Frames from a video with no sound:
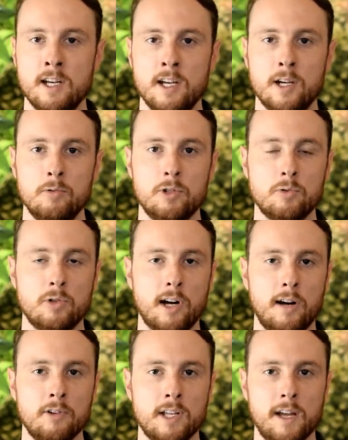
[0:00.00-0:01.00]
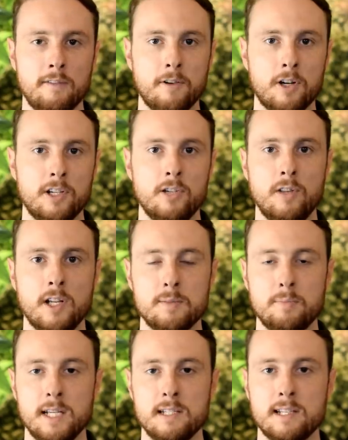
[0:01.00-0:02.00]
which will cover the FRQ that's
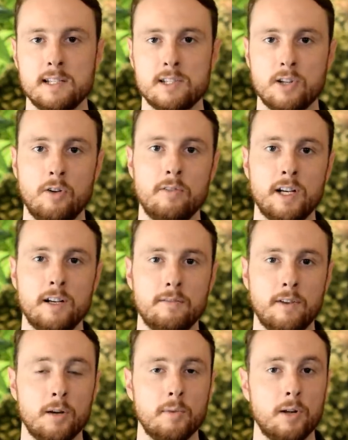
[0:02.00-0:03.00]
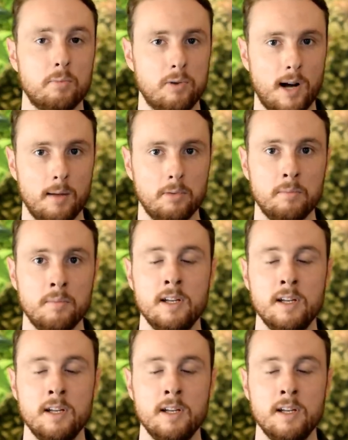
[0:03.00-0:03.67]
based on solving an environmental problem.